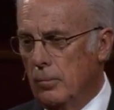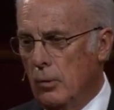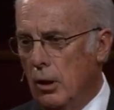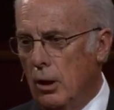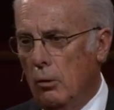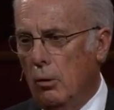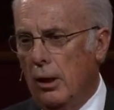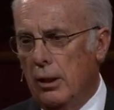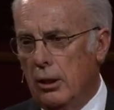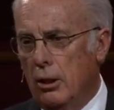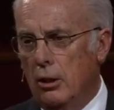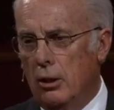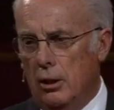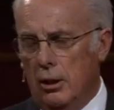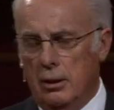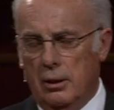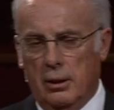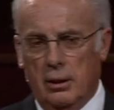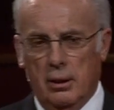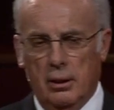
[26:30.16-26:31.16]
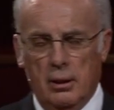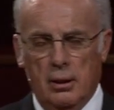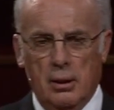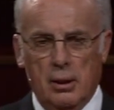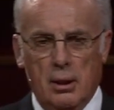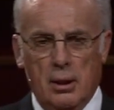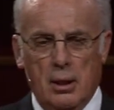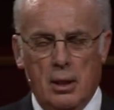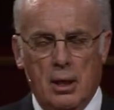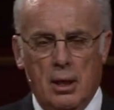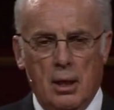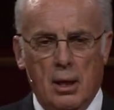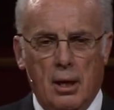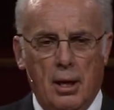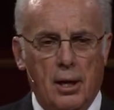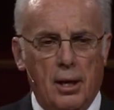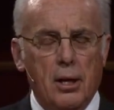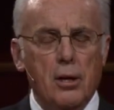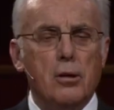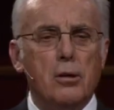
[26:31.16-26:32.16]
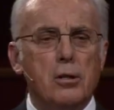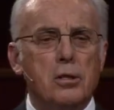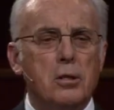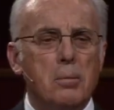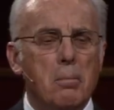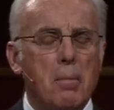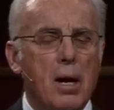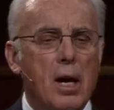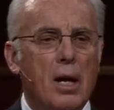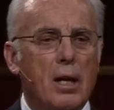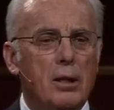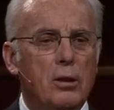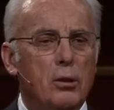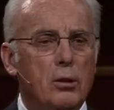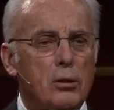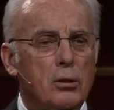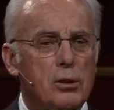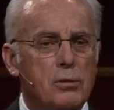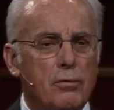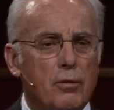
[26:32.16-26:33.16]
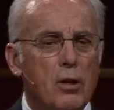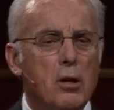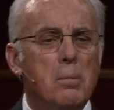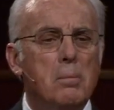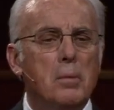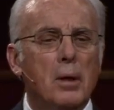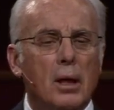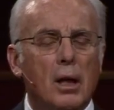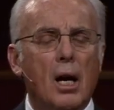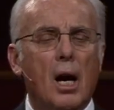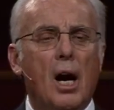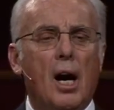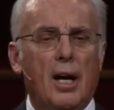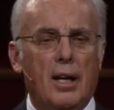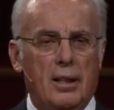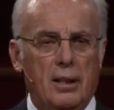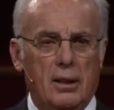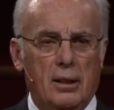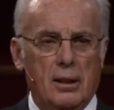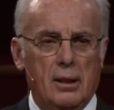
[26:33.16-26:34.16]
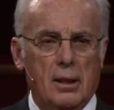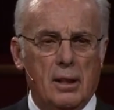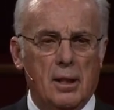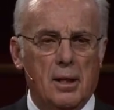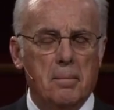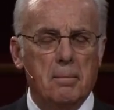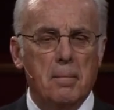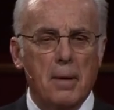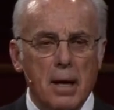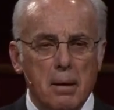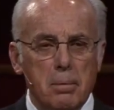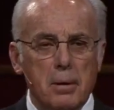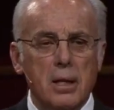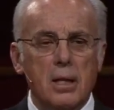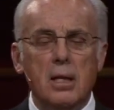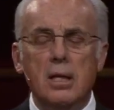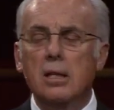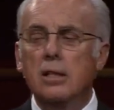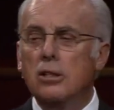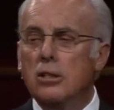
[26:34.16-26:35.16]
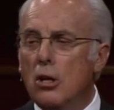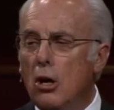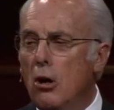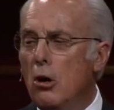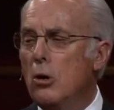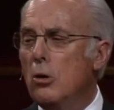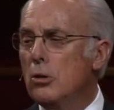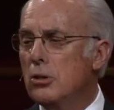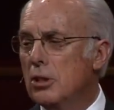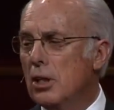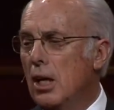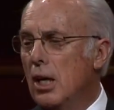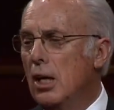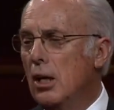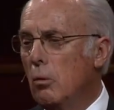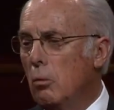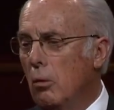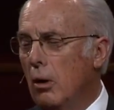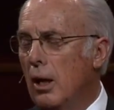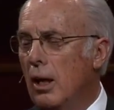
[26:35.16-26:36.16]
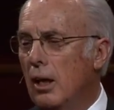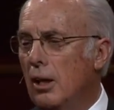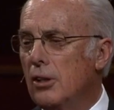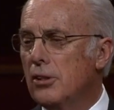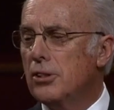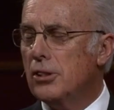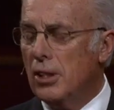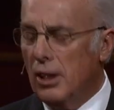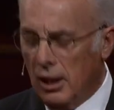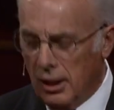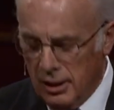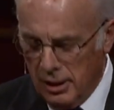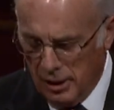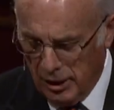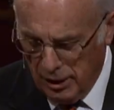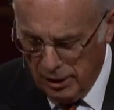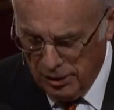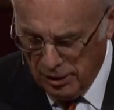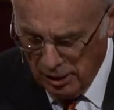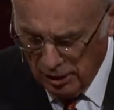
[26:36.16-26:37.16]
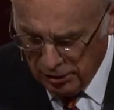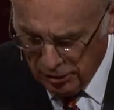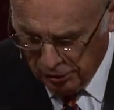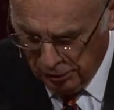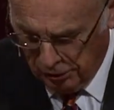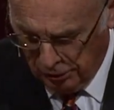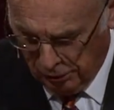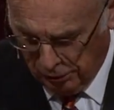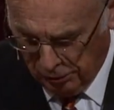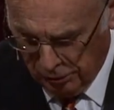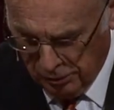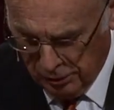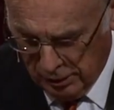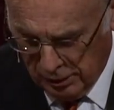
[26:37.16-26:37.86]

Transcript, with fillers: Where do I turn? Here's a man who's from God. Maybe He knows what else I need to do.